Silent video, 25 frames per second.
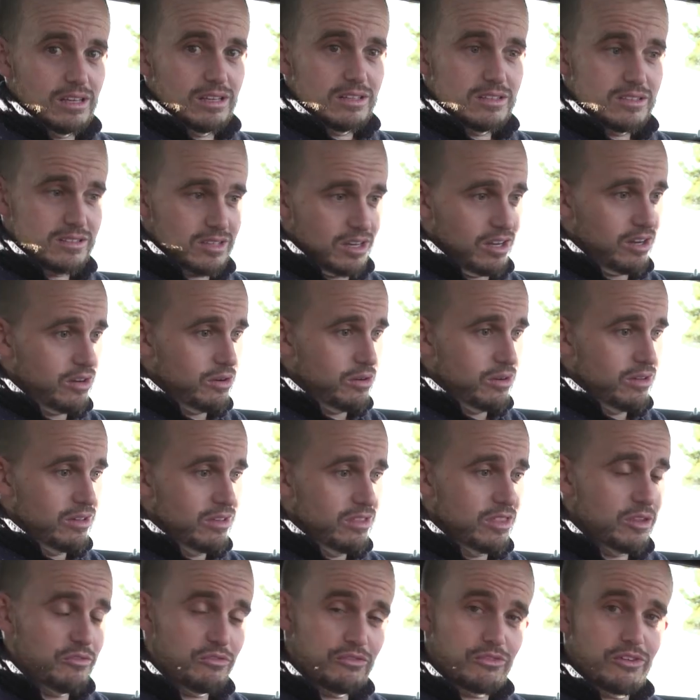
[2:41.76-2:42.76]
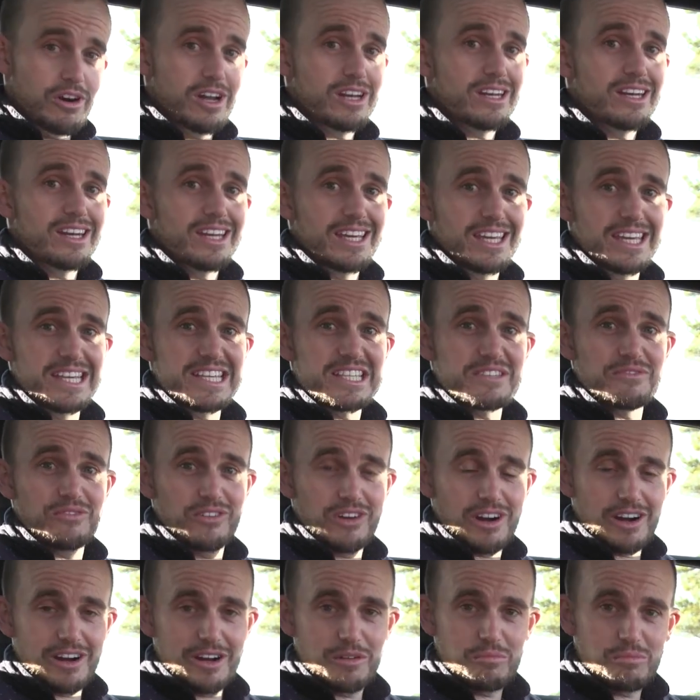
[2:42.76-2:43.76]
So, the front is
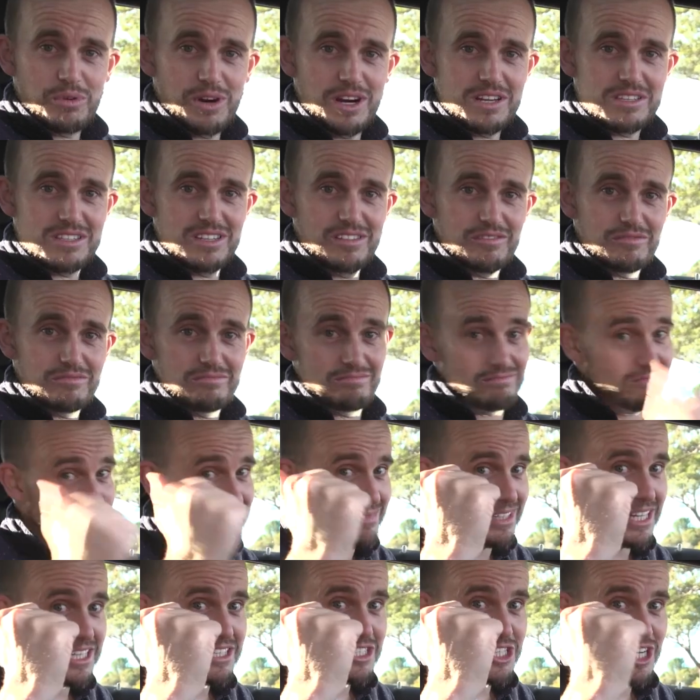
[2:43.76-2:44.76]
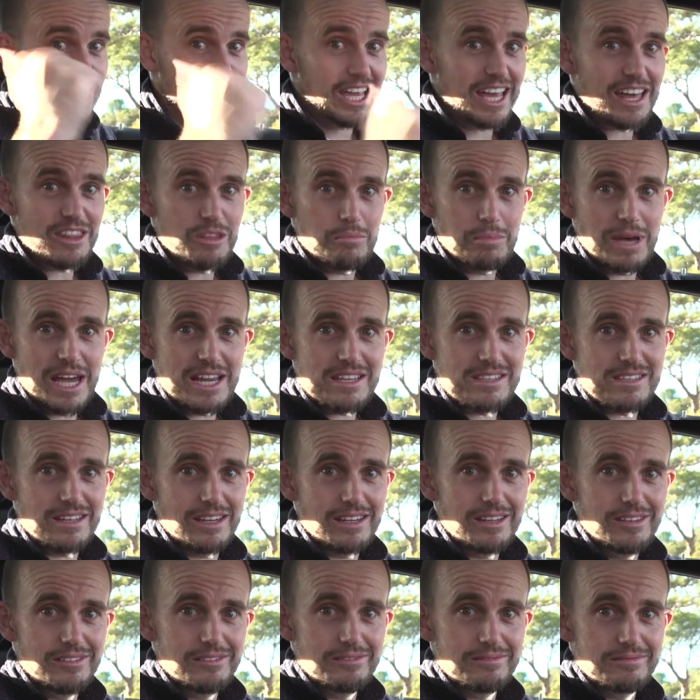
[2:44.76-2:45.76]
very impressive. Let's check out the back seat.